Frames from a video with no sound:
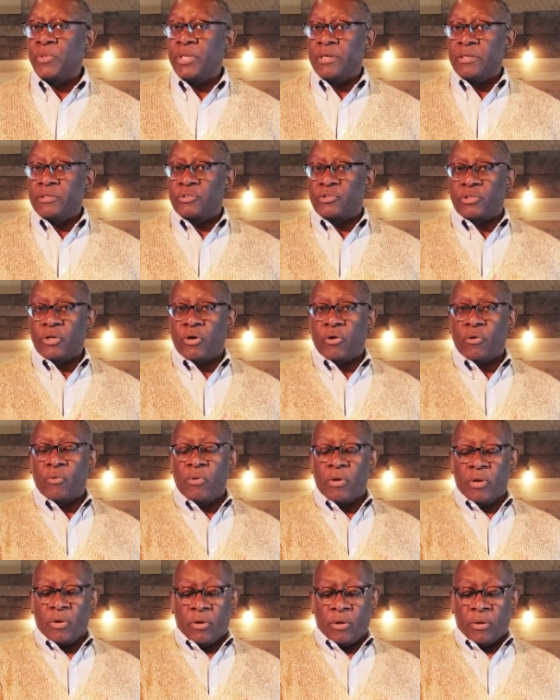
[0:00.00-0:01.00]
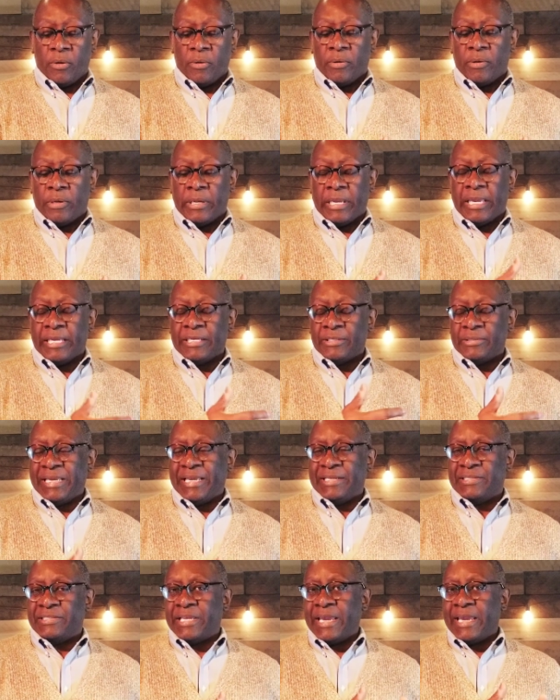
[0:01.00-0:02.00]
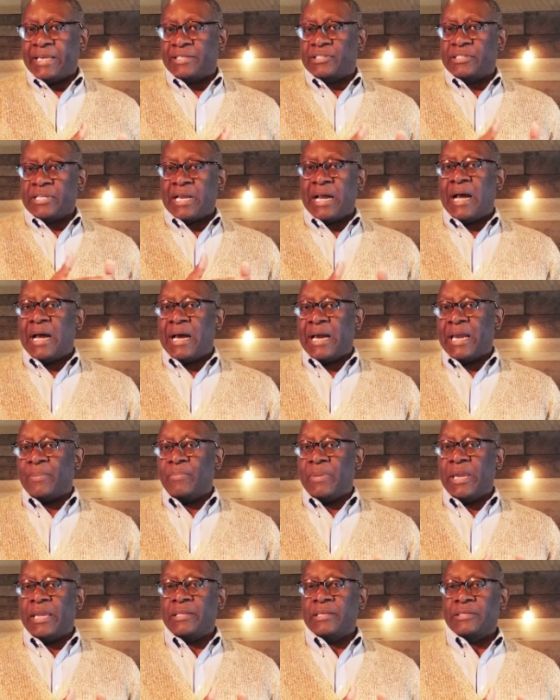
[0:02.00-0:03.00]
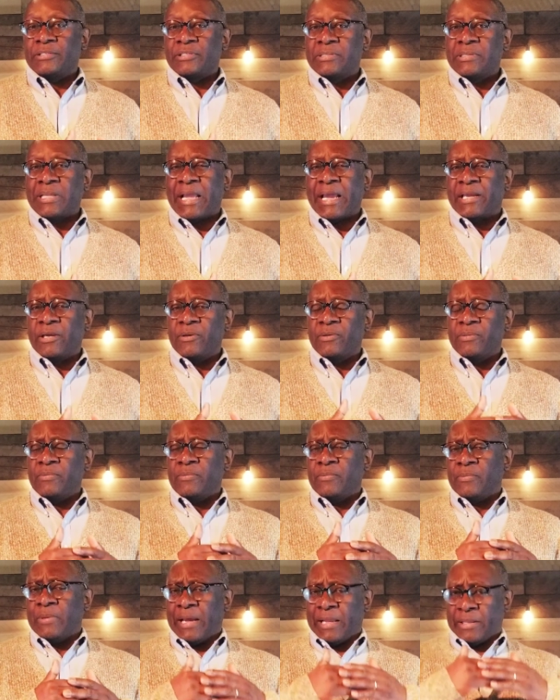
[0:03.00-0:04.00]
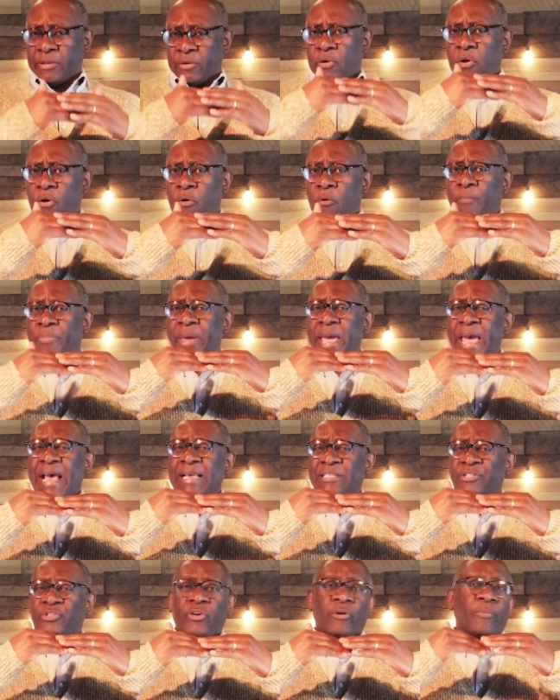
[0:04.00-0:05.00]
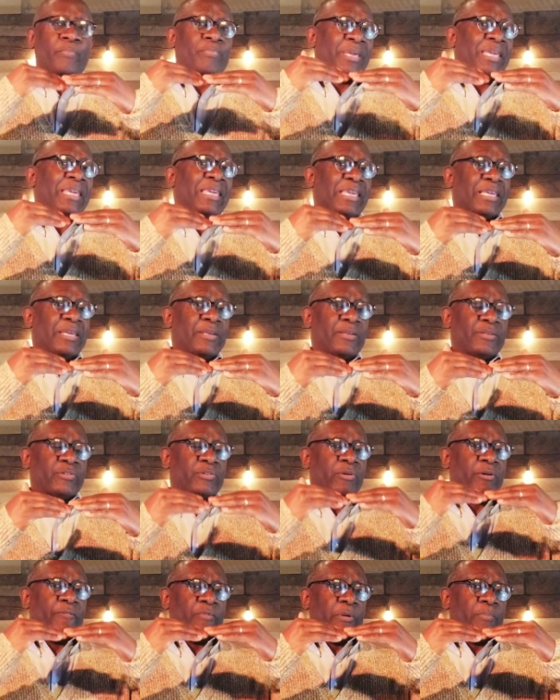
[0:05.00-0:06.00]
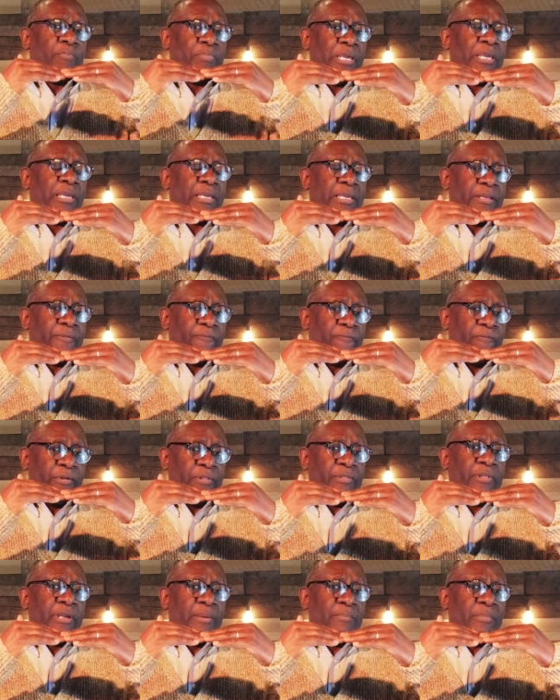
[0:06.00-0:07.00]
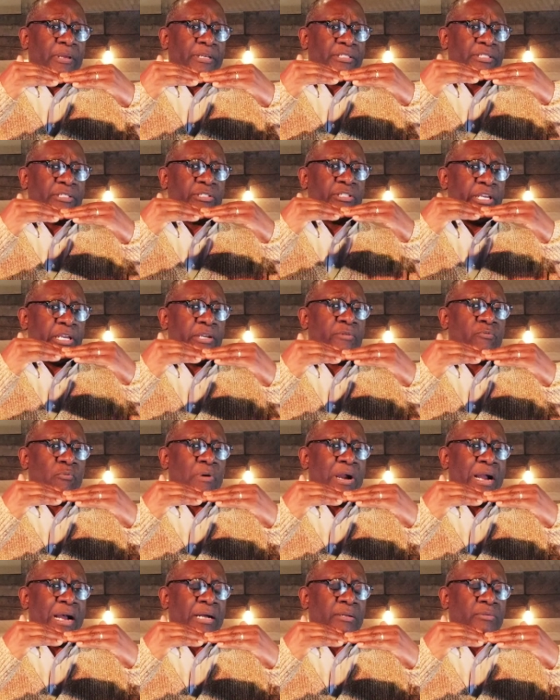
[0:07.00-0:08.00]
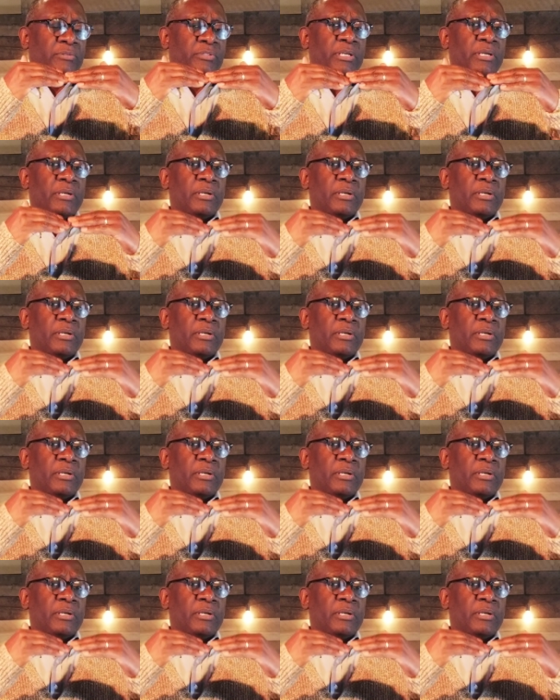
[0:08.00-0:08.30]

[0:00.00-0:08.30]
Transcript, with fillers: So it, it takes time and it's like a, you got to go past your peak. So if the peak it, for them is 10 rounds,